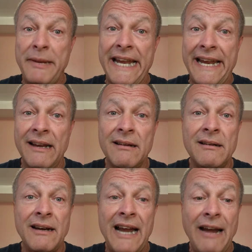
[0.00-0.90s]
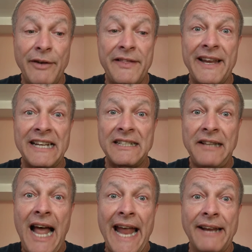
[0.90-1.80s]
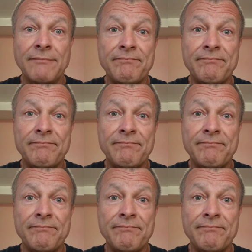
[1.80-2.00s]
be, everything is a lie,